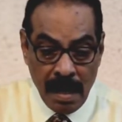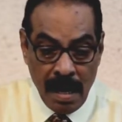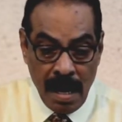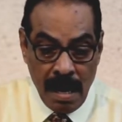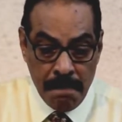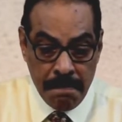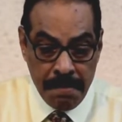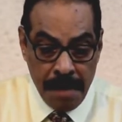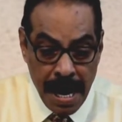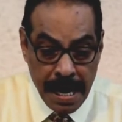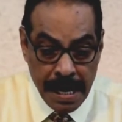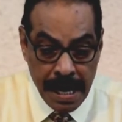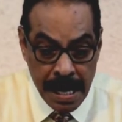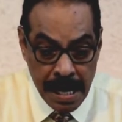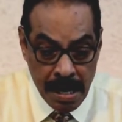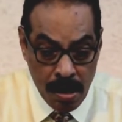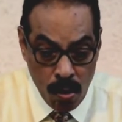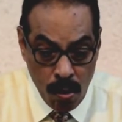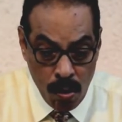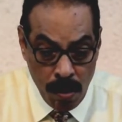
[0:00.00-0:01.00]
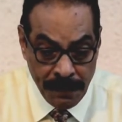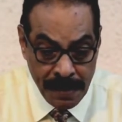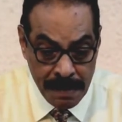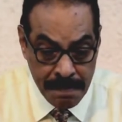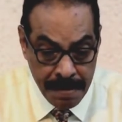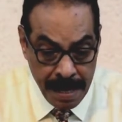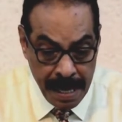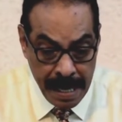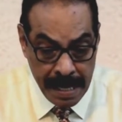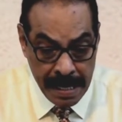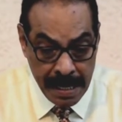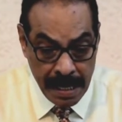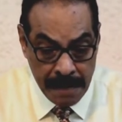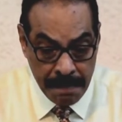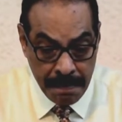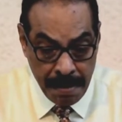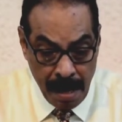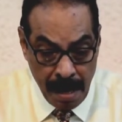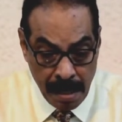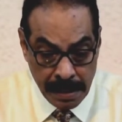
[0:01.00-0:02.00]
breaking of the bread
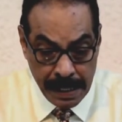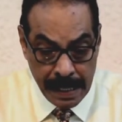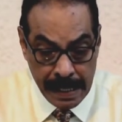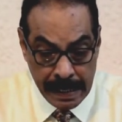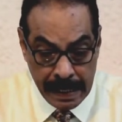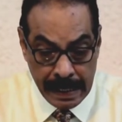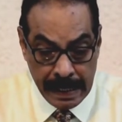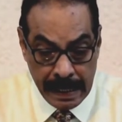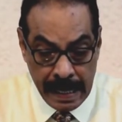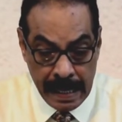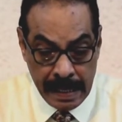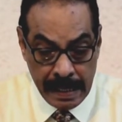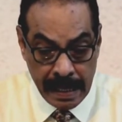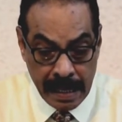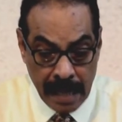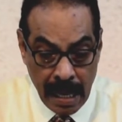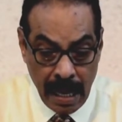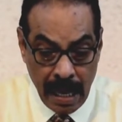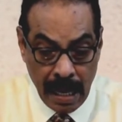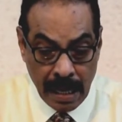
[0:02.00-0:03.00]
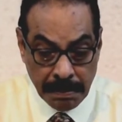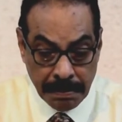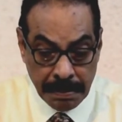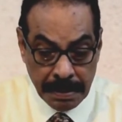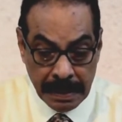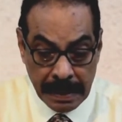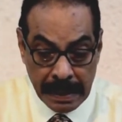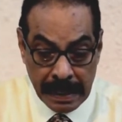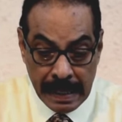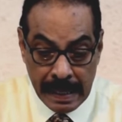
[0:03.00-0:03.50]
and partaking in the cup